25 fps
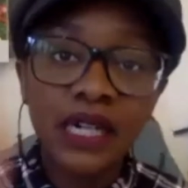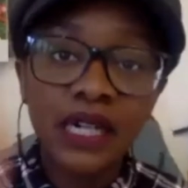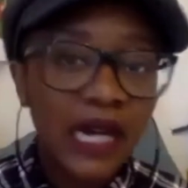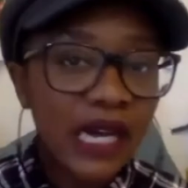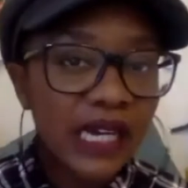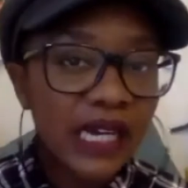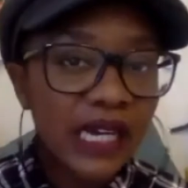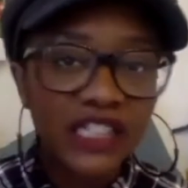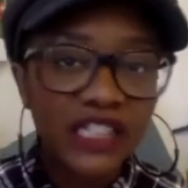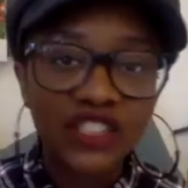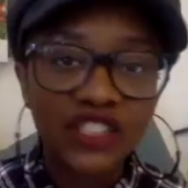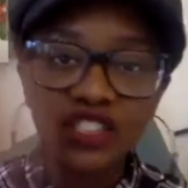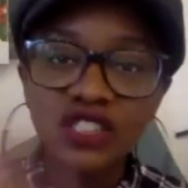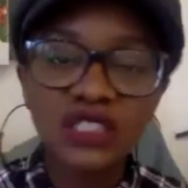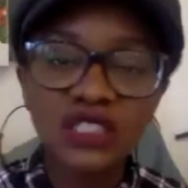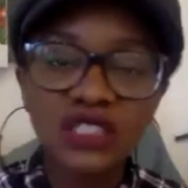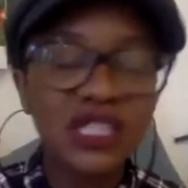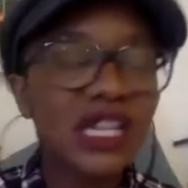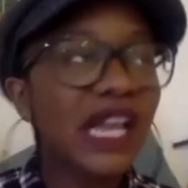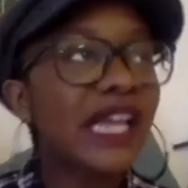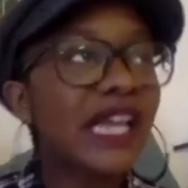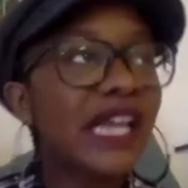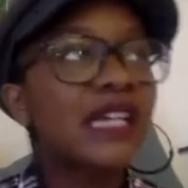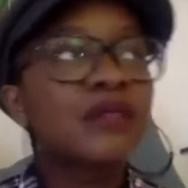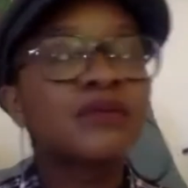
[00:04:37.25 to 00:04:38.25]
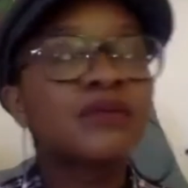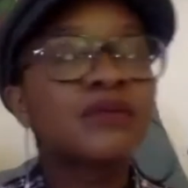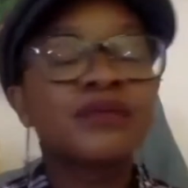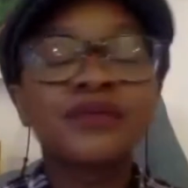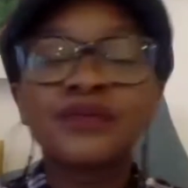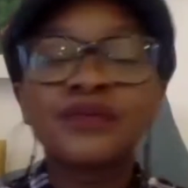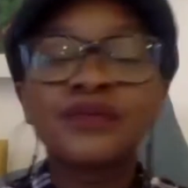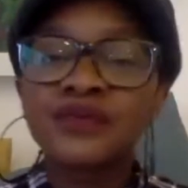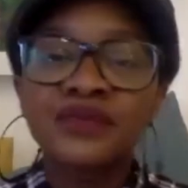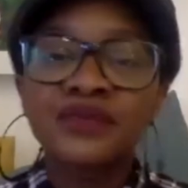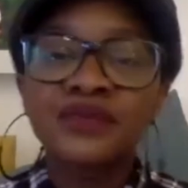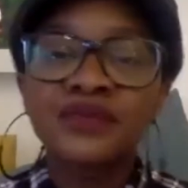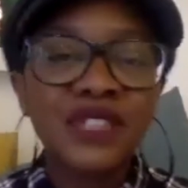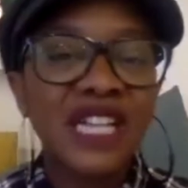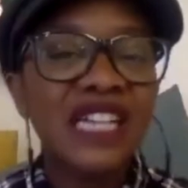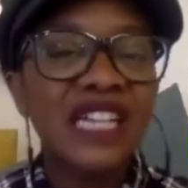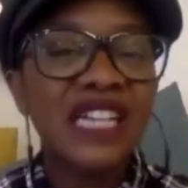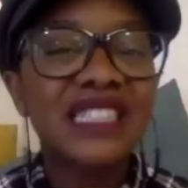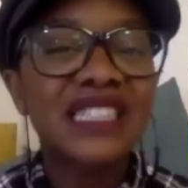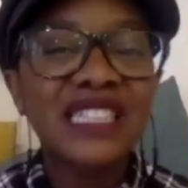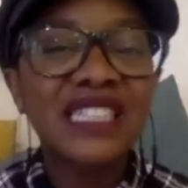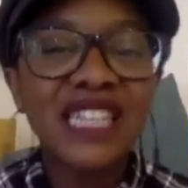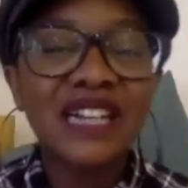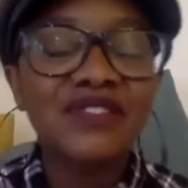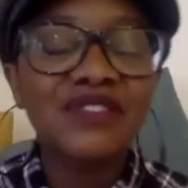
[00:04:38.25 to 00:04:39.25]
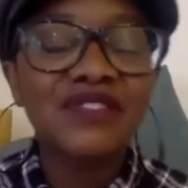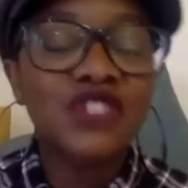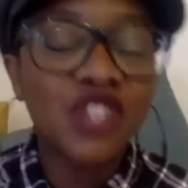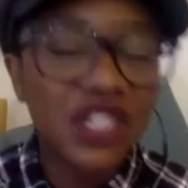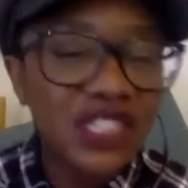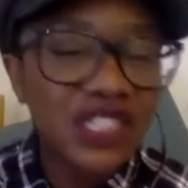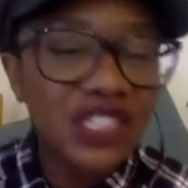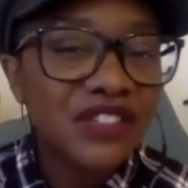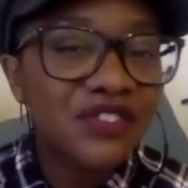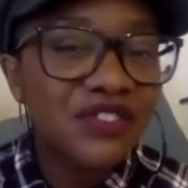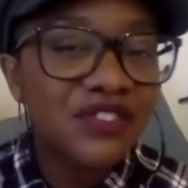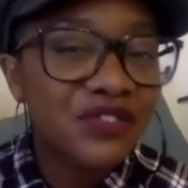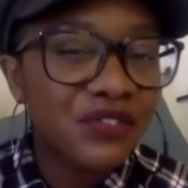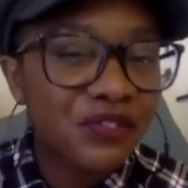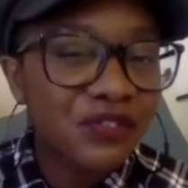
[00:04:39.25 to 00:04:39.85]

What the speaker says: And I just I think I've done it